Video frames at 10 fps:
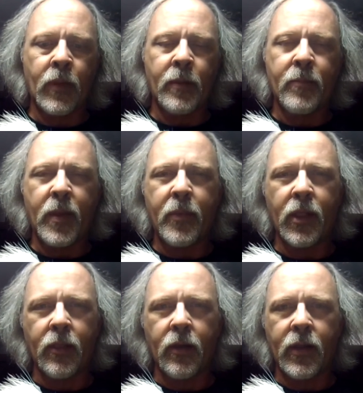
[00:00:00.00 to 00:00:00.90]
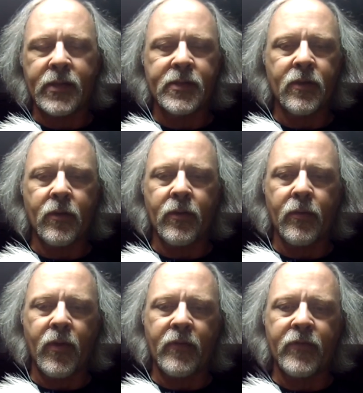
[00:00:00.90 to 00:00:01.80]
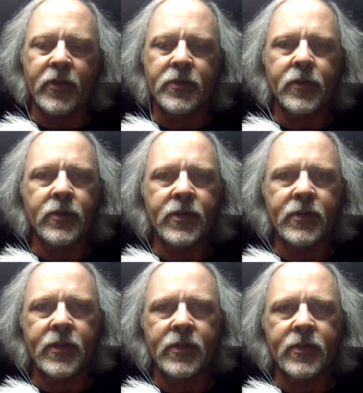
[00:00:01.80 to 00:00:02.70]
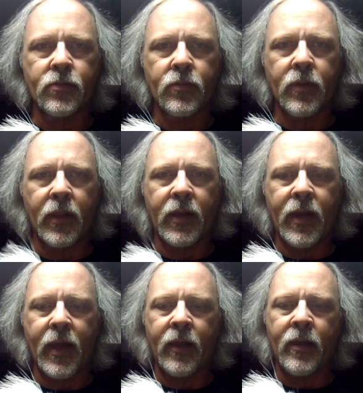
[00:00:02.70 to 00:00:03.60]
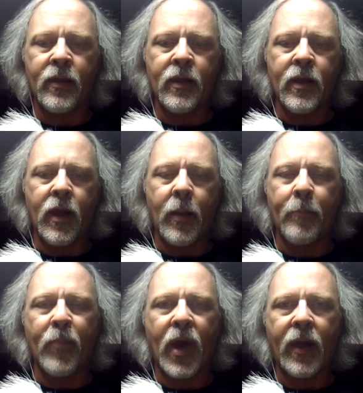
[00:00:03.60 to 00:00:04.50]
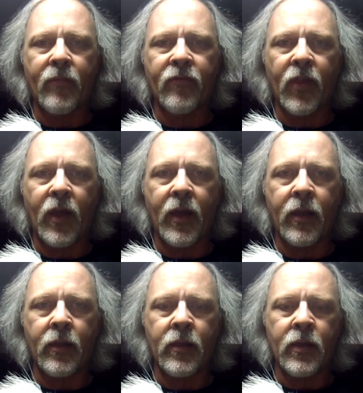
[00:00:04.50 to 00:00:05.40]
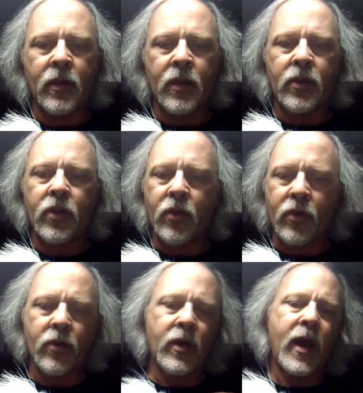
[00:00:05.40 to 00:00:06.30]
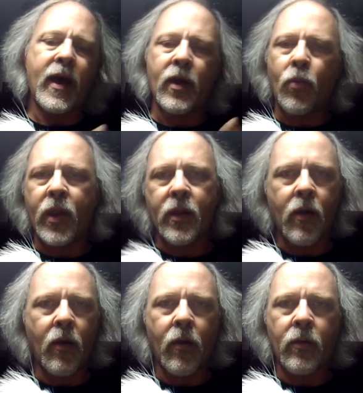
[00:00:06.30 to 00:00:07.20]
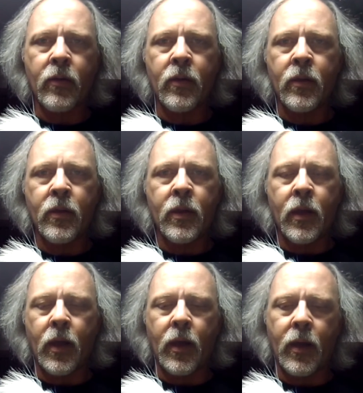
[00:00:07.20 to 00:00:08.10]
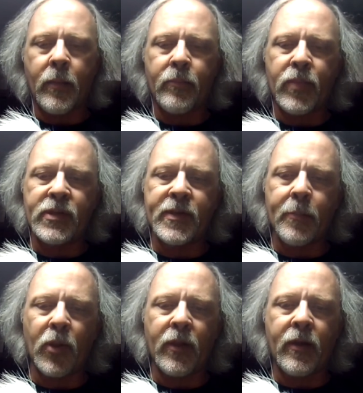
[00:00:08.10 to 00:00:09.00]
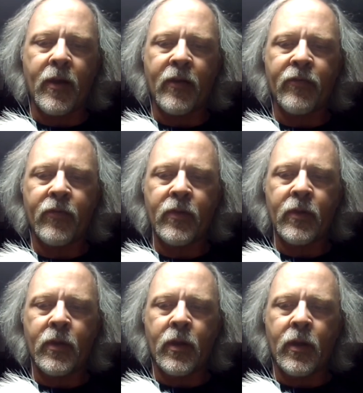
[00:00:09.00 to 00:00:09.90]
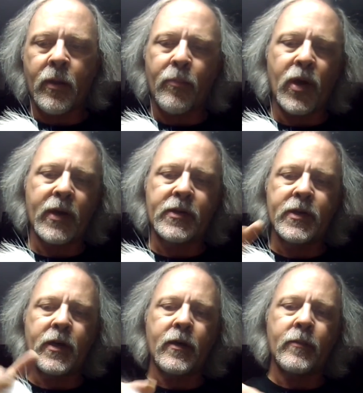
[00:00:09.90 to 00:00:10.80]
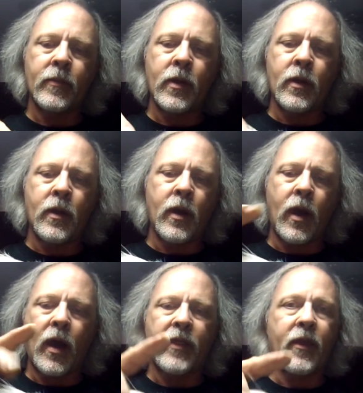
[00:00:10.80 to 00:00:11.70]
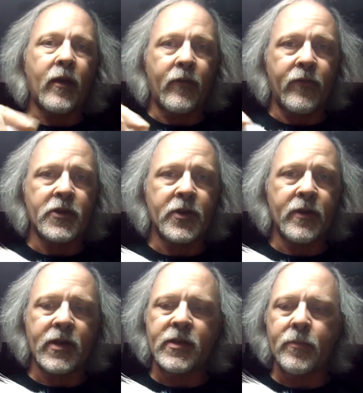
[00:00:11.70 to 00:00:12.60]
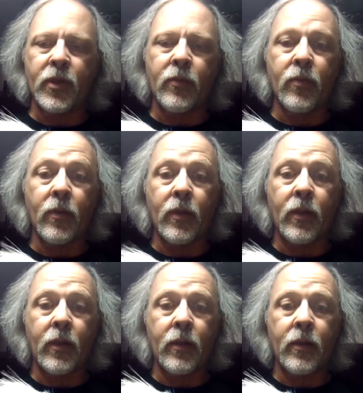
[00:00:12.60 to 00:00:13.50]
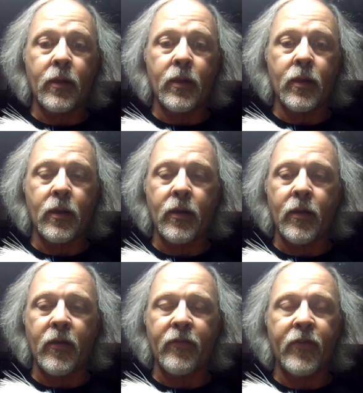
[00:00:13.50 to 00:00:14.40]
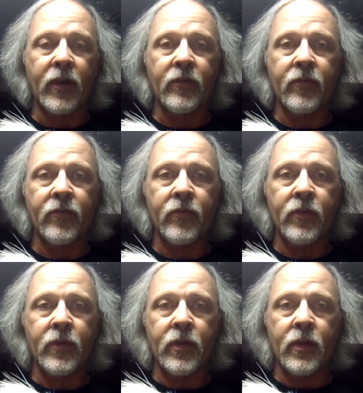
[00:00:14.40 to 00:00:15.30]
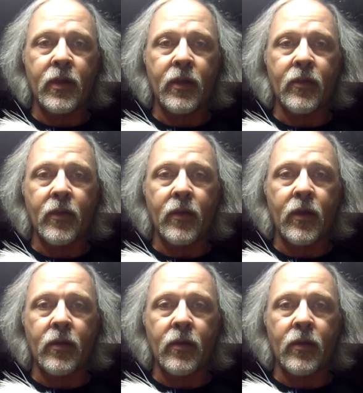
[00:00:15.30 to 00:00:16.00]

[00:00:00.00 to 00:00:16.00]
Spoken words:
maybe a little less so on the redfish since it's really not a bottom fly. You could add a weed guard, be simple enough, but I think fishing this would be really effective in the